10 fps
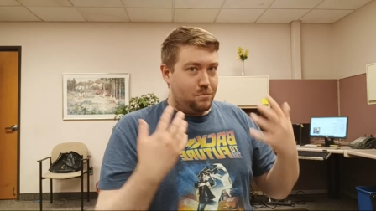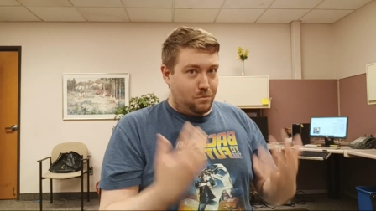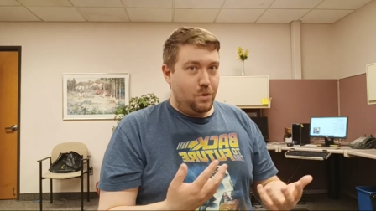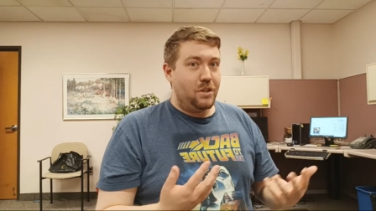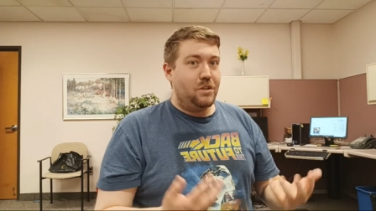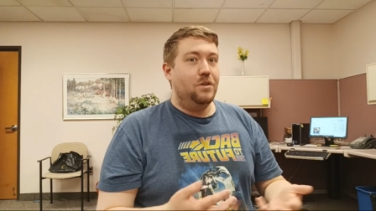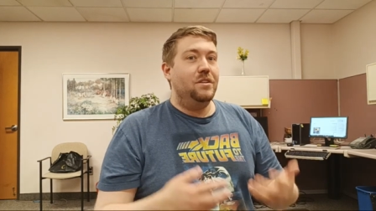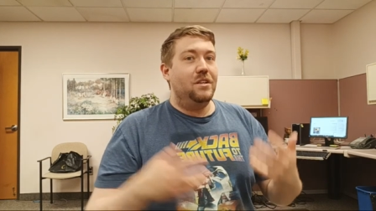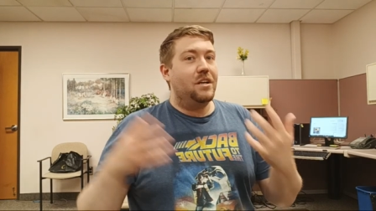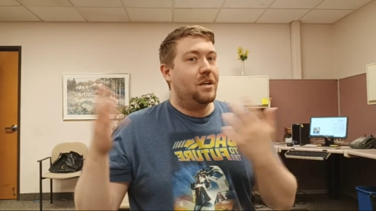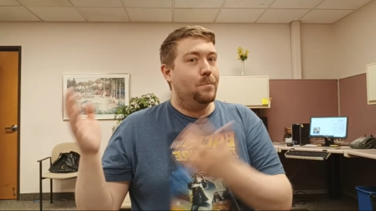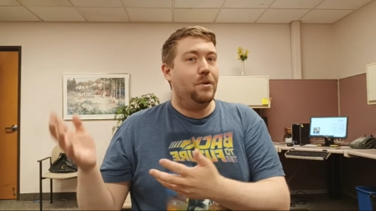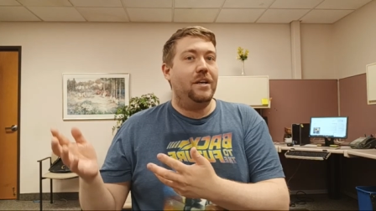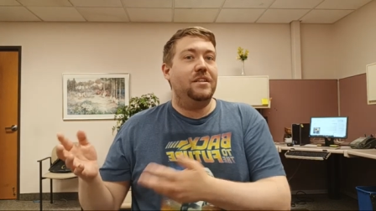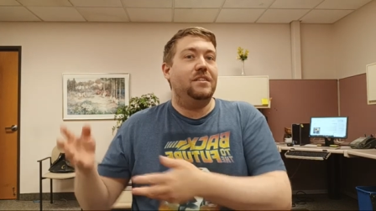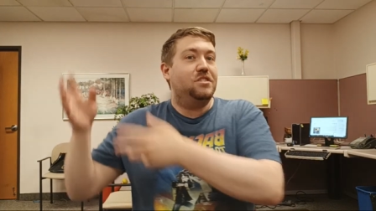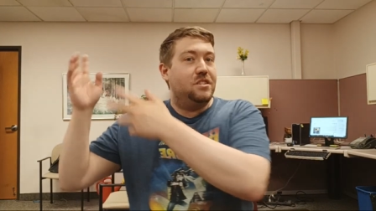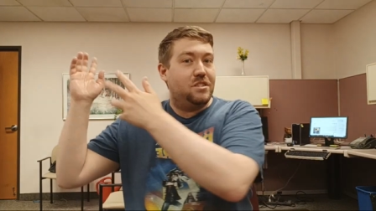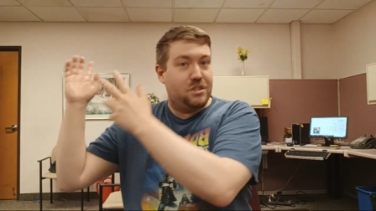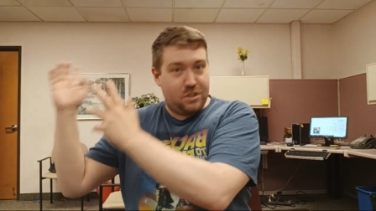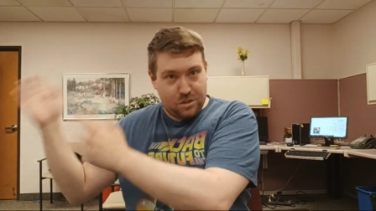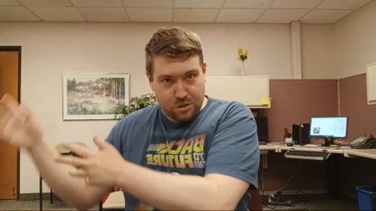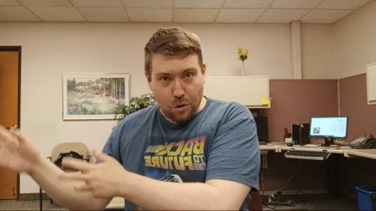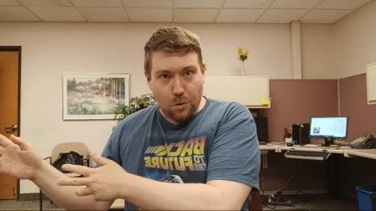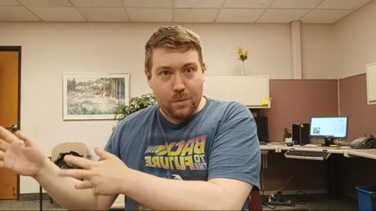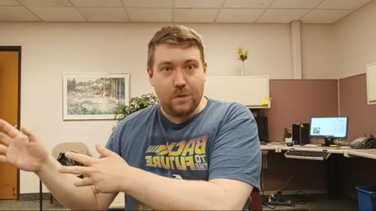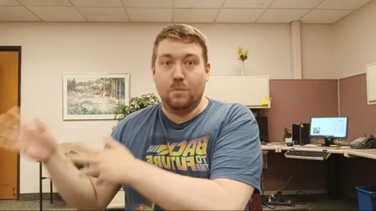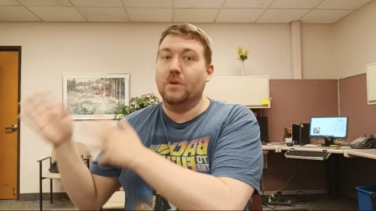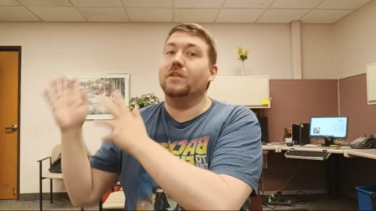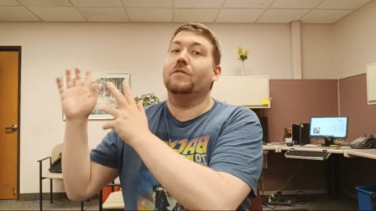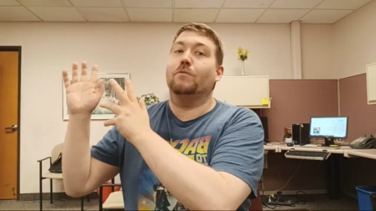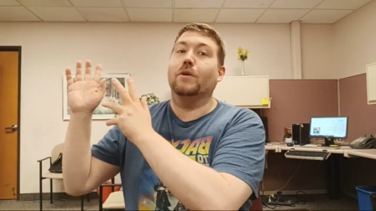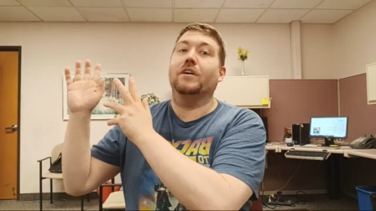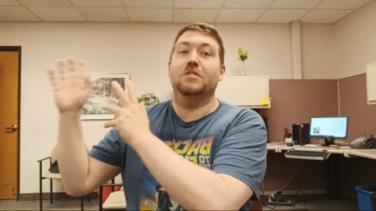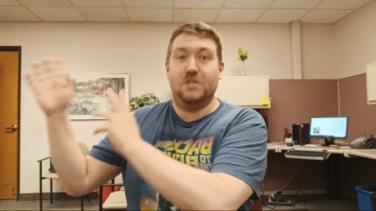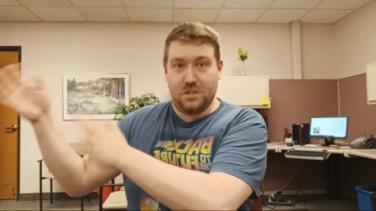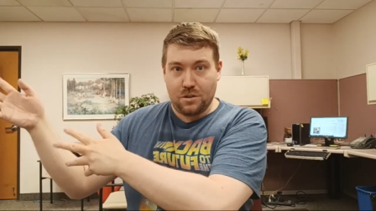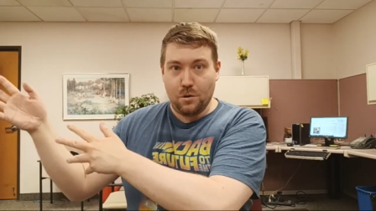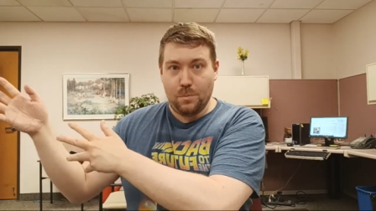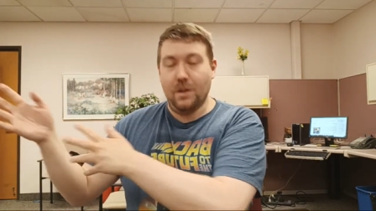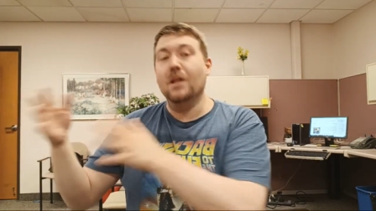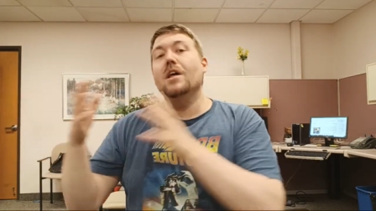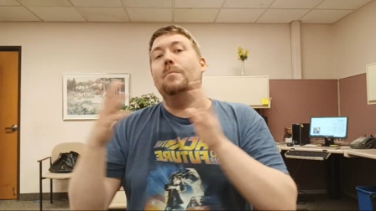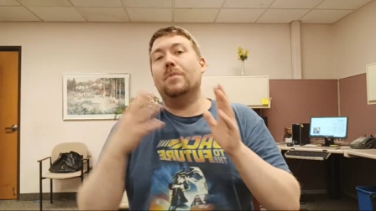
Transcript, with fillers: really good and the complaining is just stupid, really freaking stupid. But